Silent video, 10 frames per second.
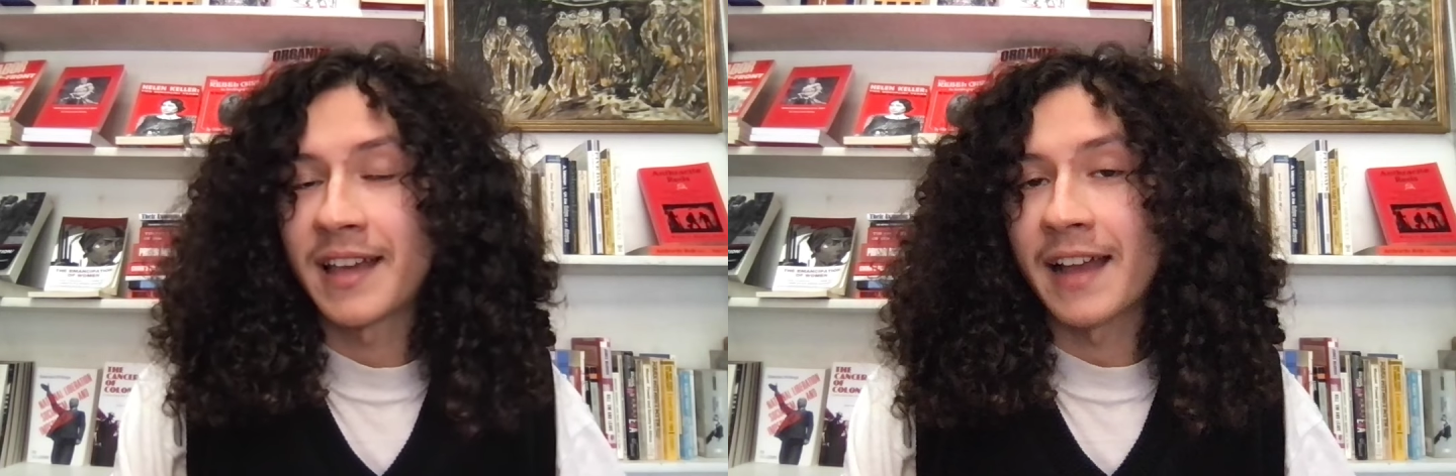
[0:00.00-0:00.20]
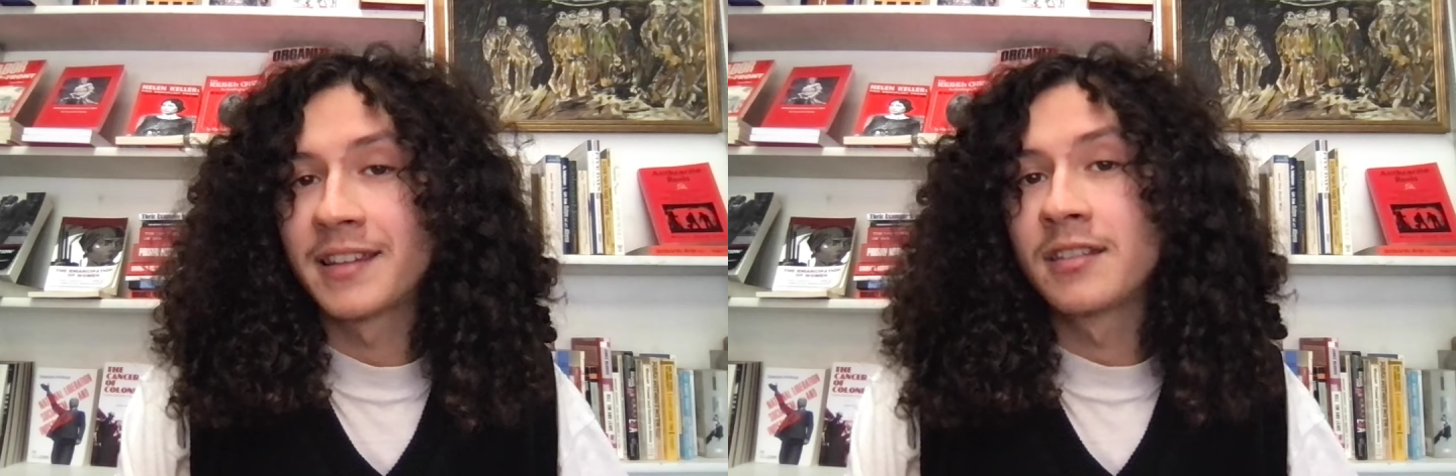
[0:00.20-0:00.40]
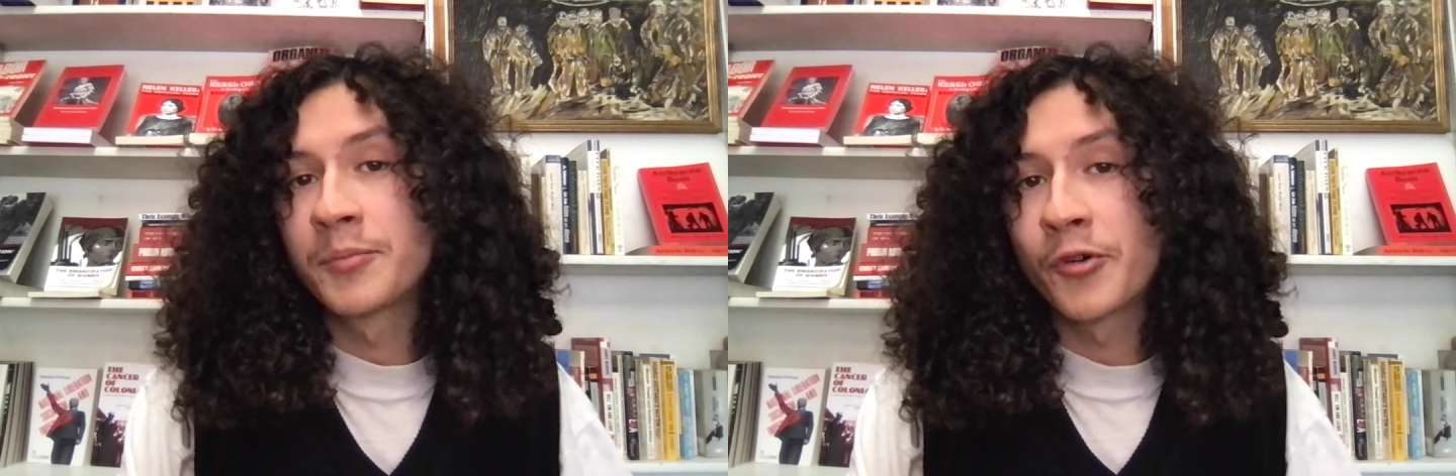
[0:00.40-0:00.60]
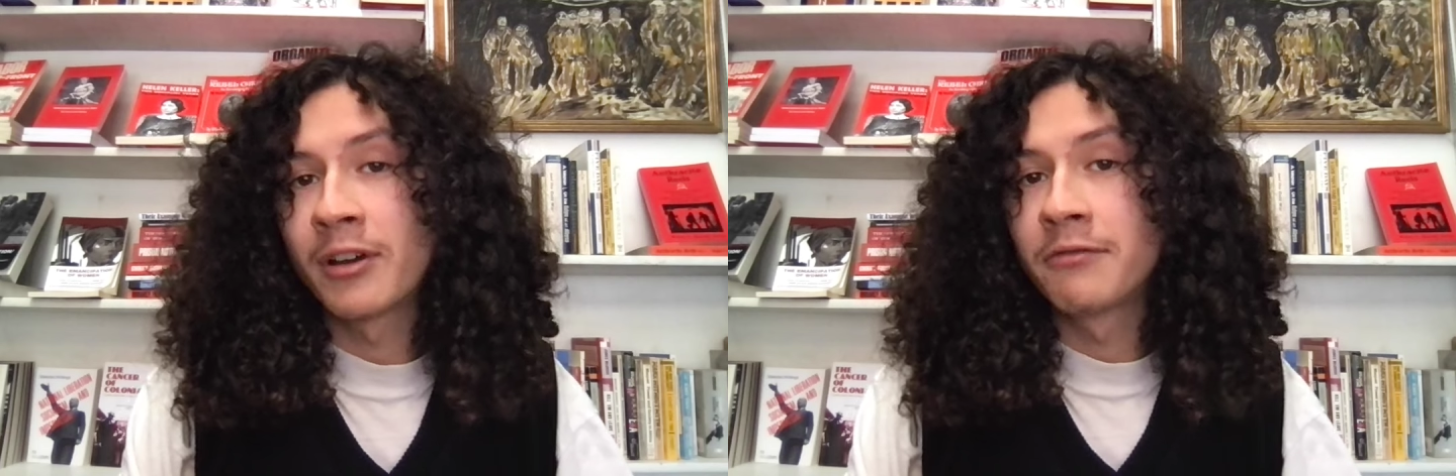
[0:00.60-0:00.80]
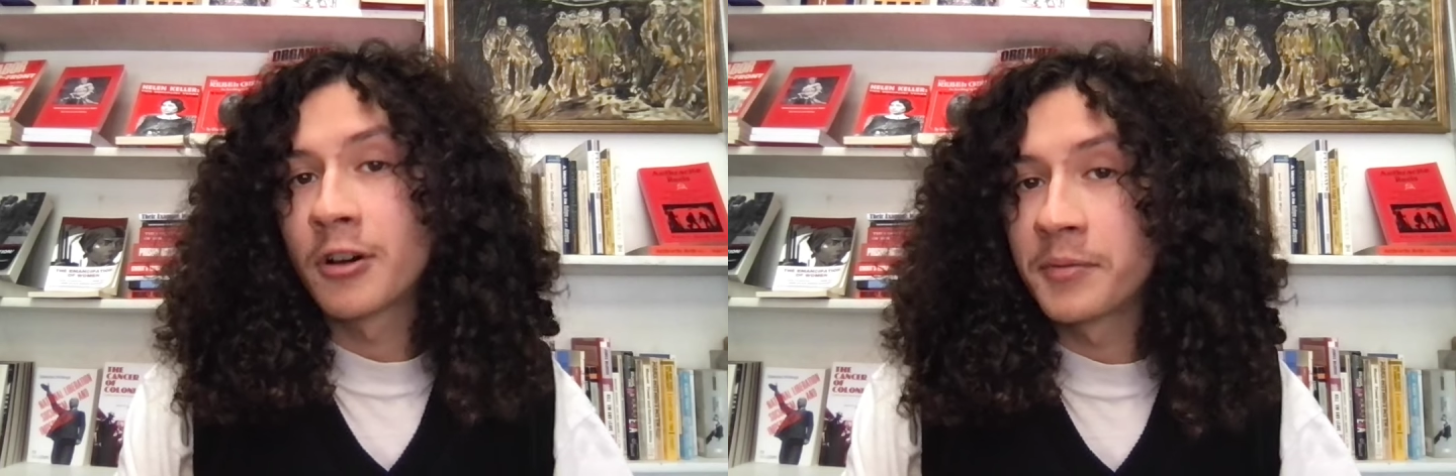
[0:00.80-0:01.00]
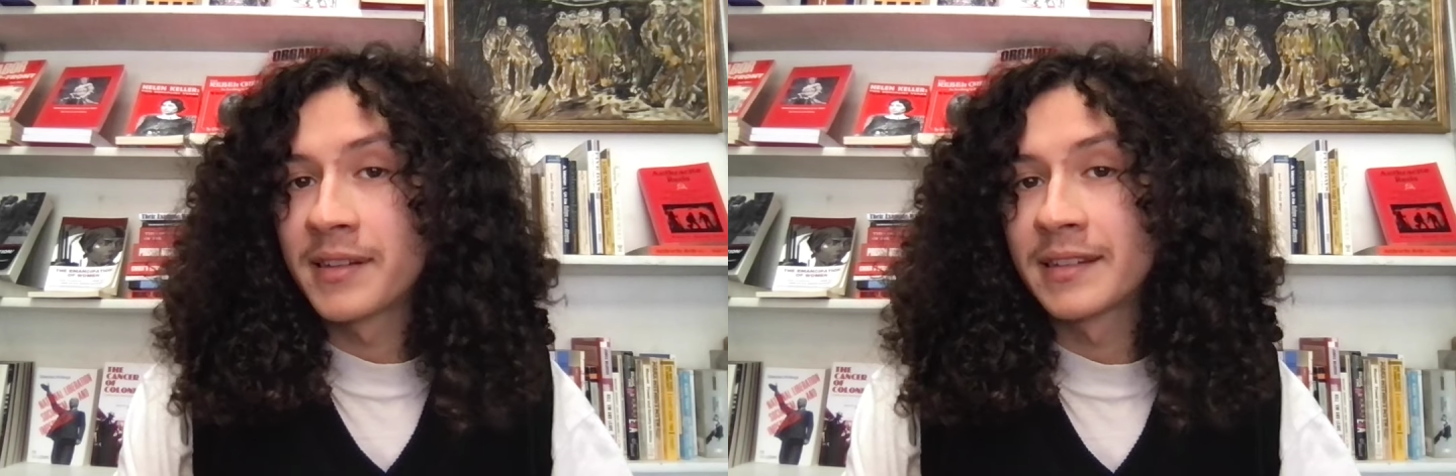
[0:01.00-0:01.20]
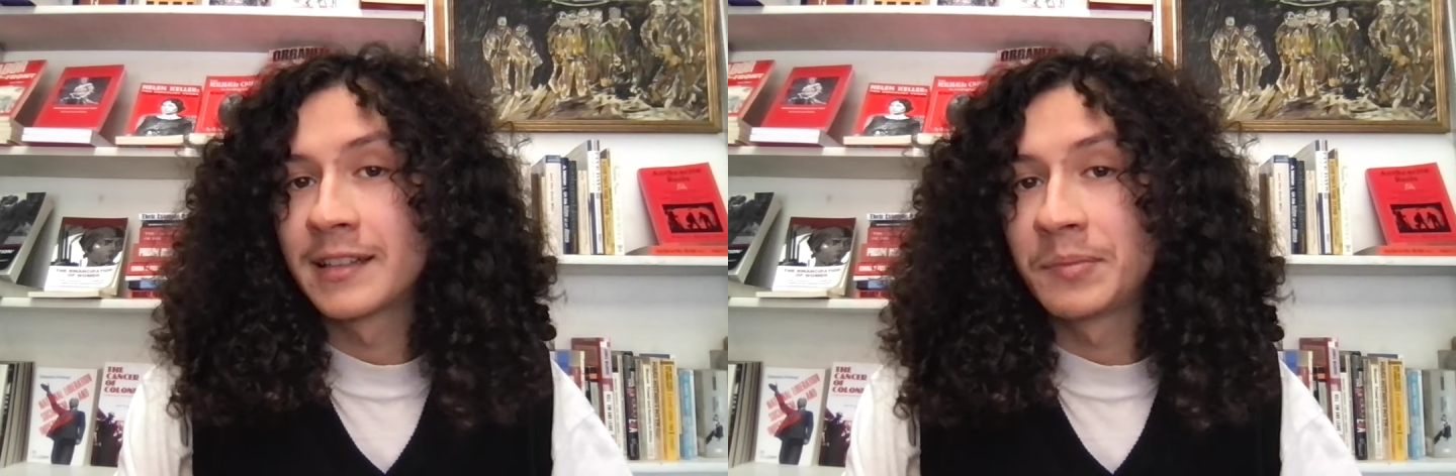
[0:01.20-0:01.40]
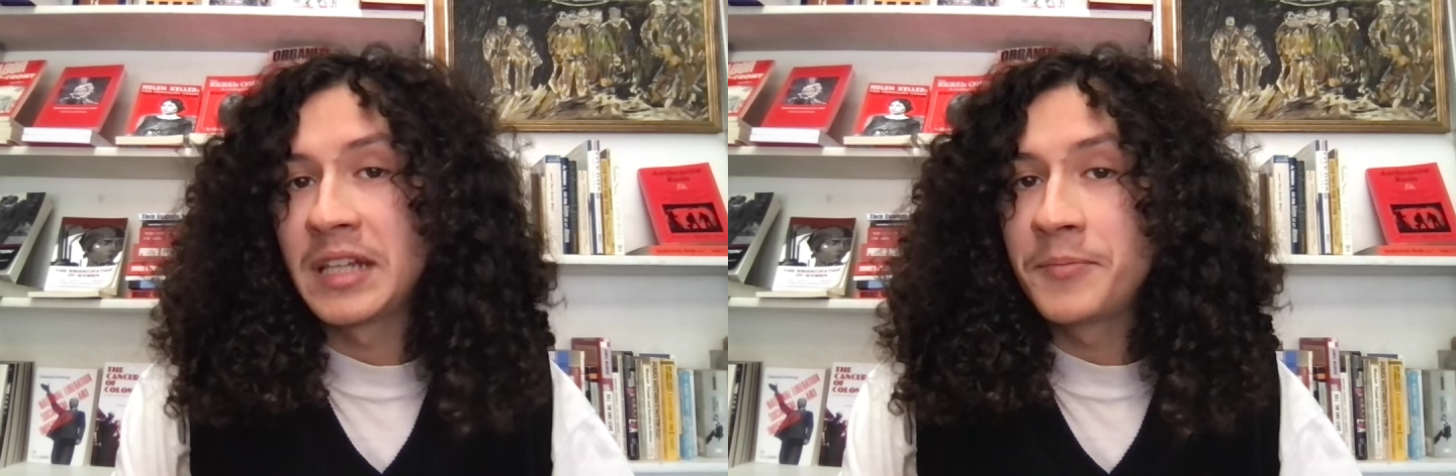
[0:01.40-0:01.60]
at the Du Bois
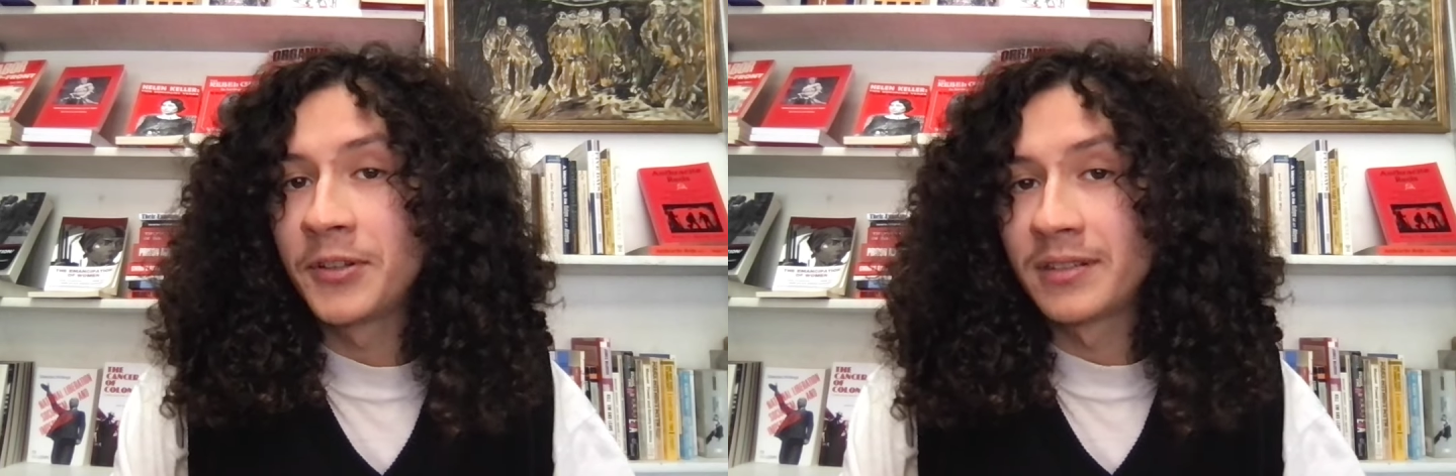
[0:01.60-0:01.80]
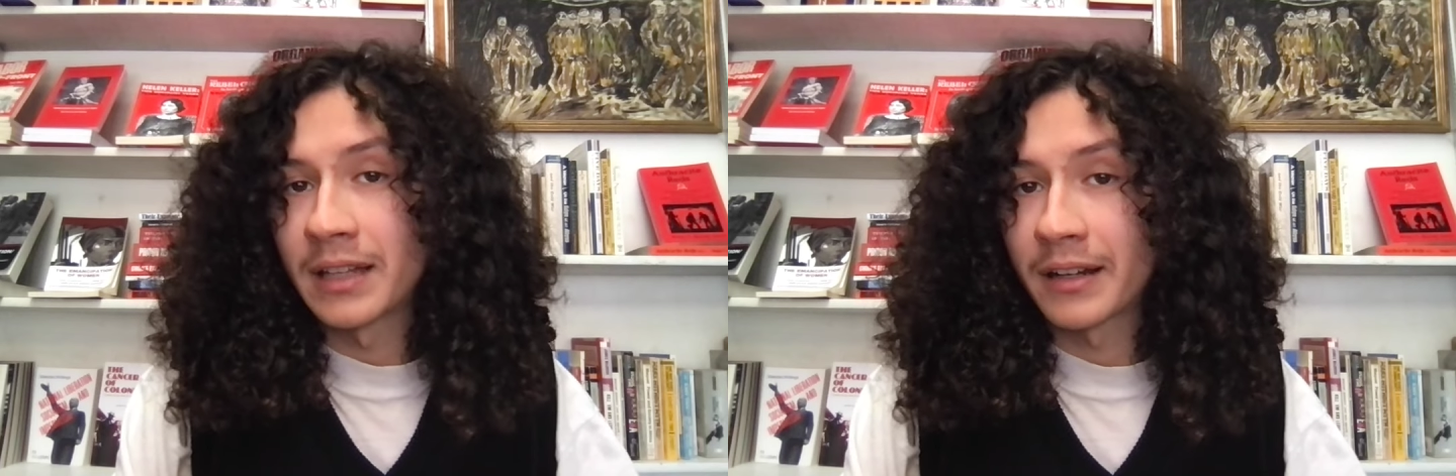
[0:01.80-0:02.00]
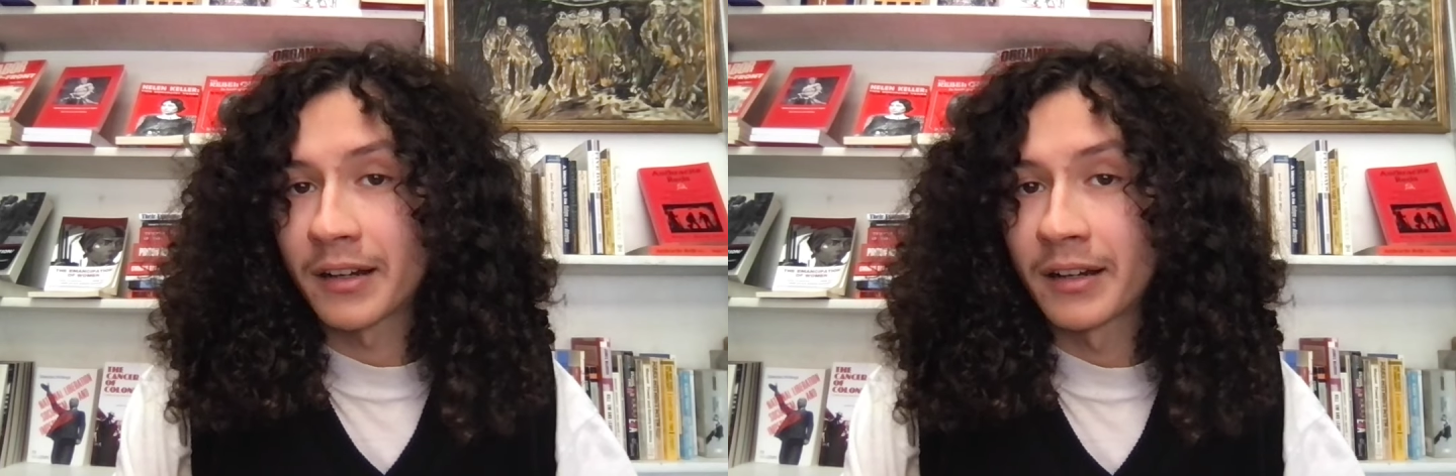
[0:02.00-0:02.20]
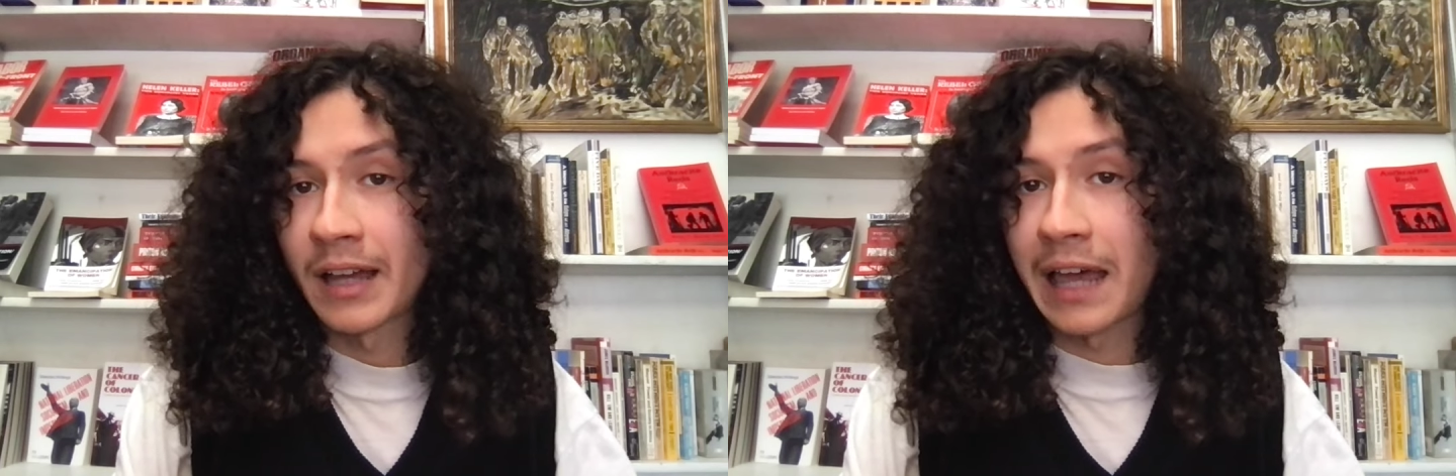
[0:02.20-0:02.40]
Robeson People Center